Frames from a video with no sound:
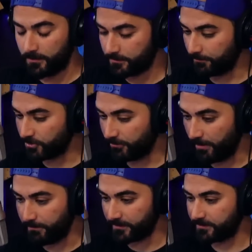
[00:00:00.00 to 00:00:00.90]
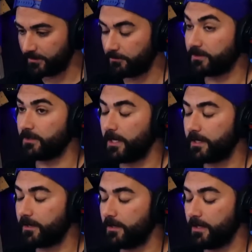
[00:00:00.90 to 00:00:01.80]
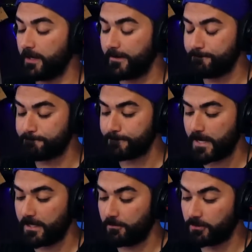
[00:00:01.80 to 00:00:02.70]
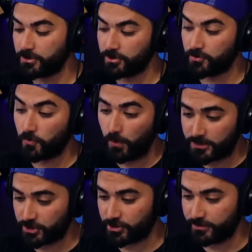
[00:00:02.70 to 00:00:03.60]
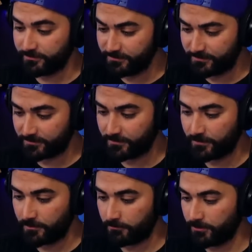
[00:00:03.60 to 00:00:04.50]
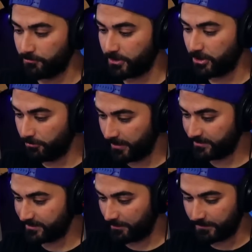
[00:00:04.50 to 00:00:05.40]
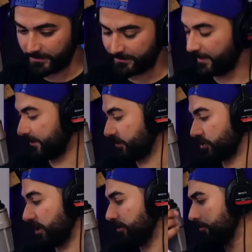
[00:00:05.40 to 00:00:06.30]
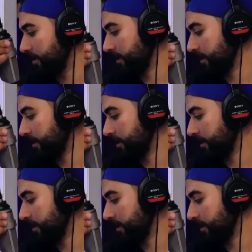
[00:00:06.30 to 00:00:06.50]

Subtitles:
So I'm trying my best here with the lighting. And then we'll do questions. We'll do a Q&A segment at the end of the show.